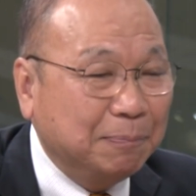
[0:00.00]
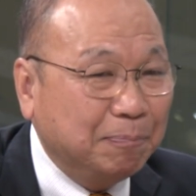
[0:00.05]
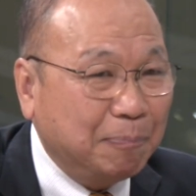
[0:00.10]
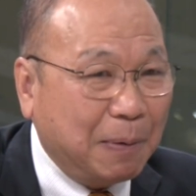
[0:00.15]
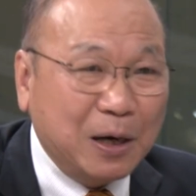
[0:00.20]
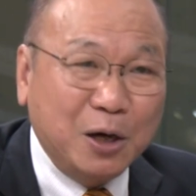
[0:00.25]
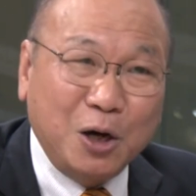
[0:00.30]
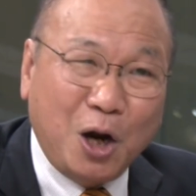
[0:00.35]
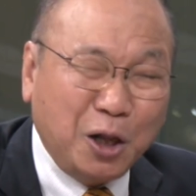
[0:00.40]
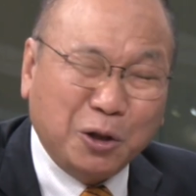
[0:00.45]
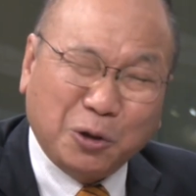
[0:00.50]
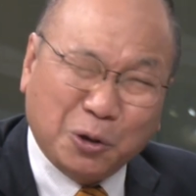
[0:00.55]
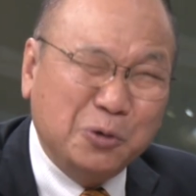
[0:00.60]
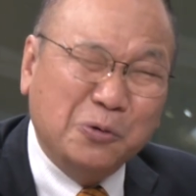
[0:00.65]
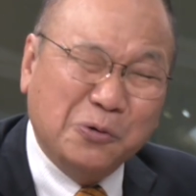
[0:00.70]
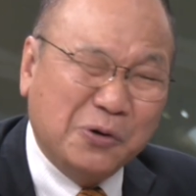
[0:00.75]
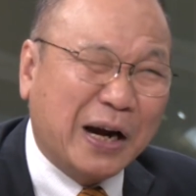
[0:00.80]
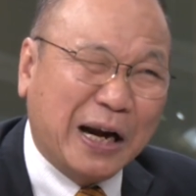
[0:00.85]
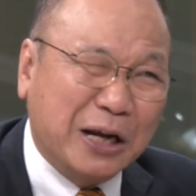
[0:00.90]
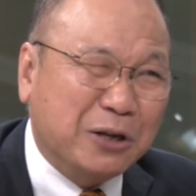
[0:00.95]
but not
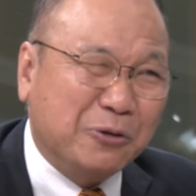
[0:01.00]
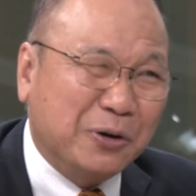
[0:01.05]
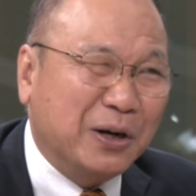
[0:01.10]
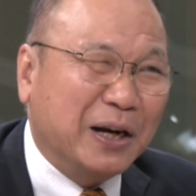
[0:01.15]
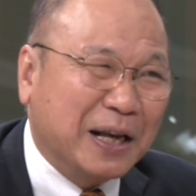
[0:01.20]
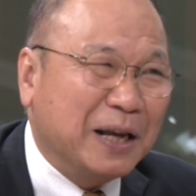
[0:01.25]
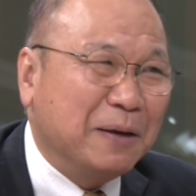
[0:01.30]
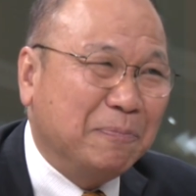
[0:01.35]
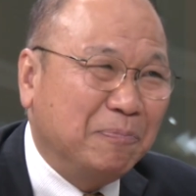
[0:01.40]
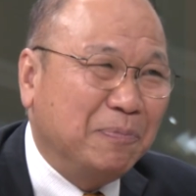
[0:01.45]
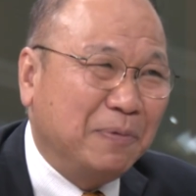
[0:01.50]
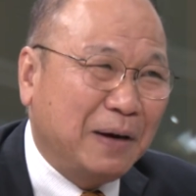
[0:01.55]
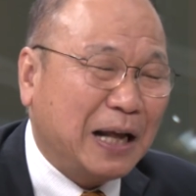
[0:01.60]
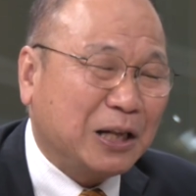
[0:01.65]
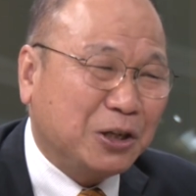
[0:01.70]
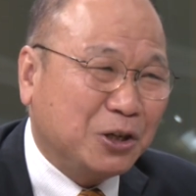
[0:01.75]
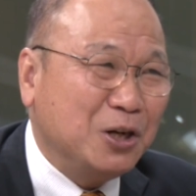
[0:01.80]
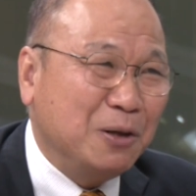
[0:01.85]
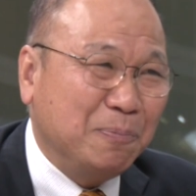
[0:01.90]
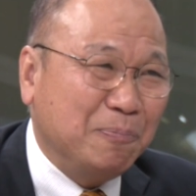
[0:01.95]
too gradually.
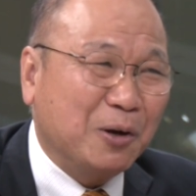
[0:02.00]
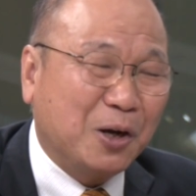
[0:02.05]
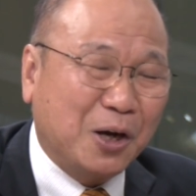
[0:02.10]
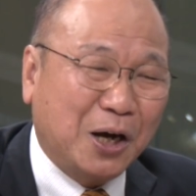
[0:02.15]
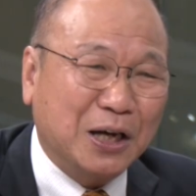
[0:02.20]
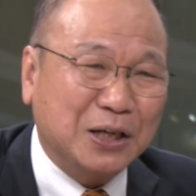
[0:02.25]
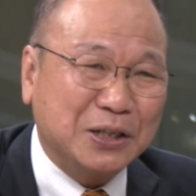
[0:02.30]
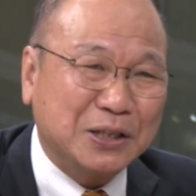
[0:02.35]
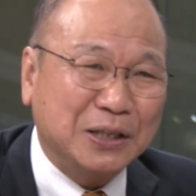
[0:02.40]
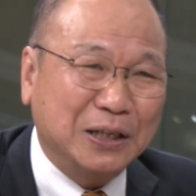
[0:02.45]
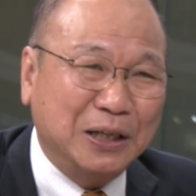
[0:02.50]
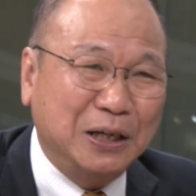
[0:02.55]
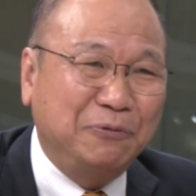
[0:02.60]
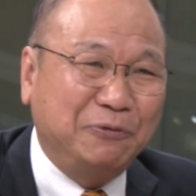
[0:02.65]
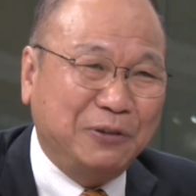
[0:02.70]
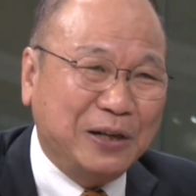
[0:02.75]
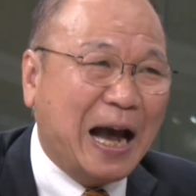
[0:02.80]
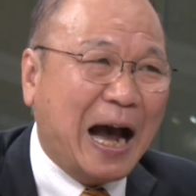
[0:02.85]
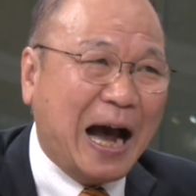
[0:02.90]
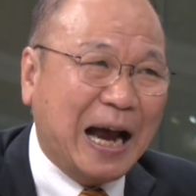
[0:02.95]
Largely because if
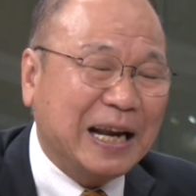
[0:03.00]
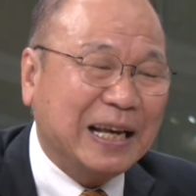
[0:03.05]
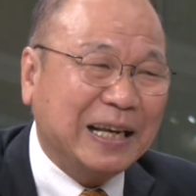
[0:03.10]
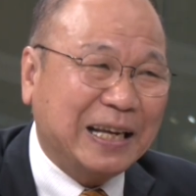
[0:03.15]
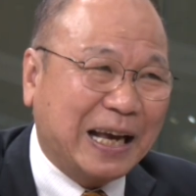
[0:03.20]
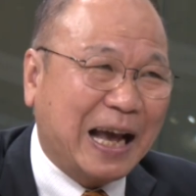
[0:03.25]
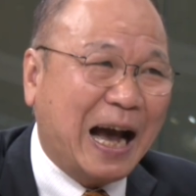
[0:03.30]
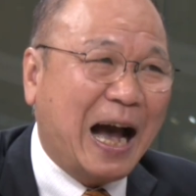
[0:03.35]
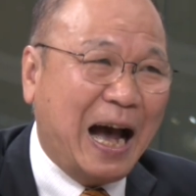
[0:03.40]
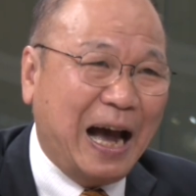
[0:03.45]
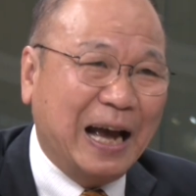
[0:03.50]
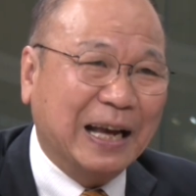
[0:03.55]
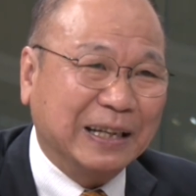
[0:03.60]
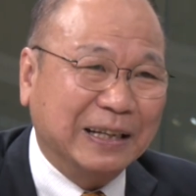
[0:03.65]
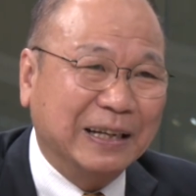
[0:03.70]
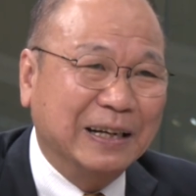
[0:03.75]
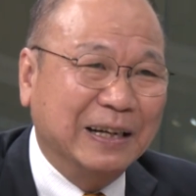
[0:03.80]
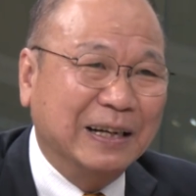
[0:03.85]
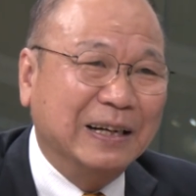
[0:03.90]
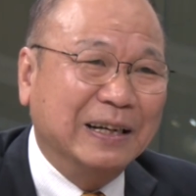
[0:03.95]
the other guy
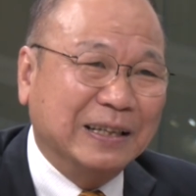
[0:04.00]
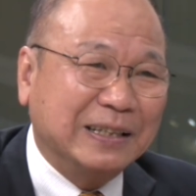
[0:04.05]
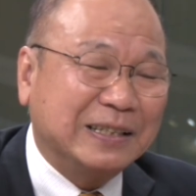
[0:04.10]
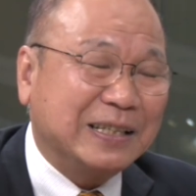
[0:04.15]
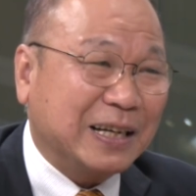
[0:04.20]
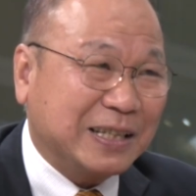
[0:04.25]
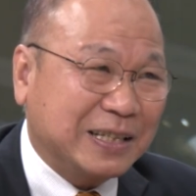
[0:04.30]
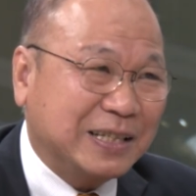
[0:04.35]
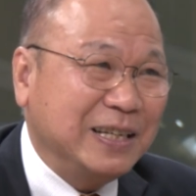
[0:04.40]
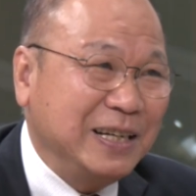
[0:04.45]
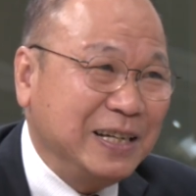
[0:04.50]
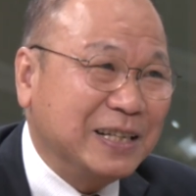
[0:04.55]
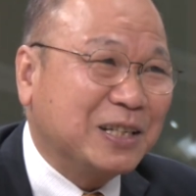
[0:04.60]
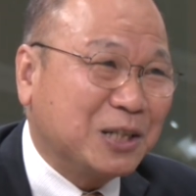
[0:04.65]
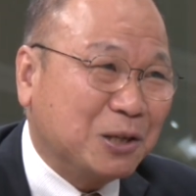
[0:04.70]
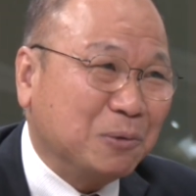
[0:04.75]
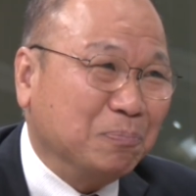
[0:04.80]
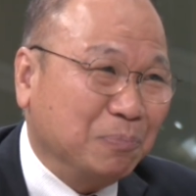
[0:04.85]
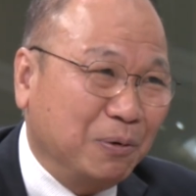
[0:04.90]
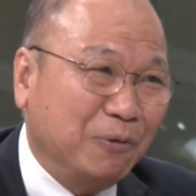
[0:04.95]

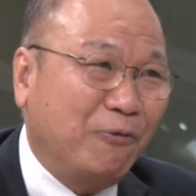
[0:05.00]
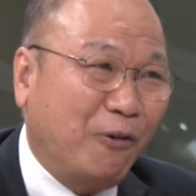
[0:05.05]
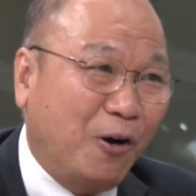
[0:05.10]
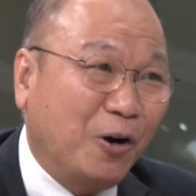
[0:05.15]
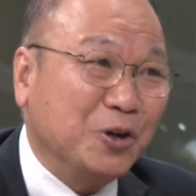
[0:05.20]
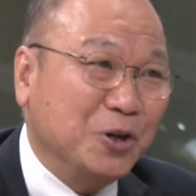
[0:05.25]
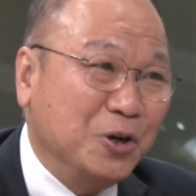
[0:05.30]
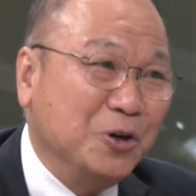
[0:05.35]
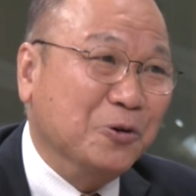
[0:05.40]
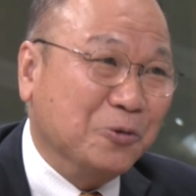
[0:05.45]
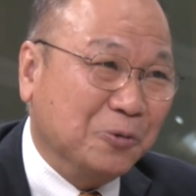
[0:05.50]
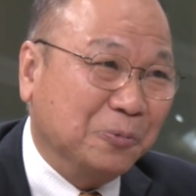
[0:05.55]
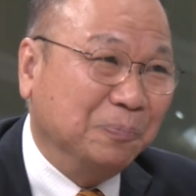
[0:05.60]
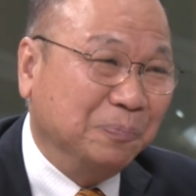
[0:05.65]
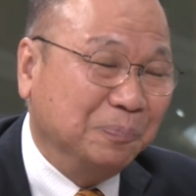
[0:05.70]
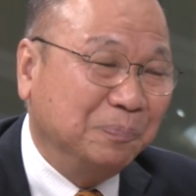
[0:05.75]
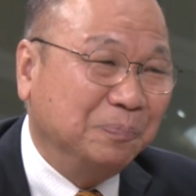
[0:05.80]
succeeds before you,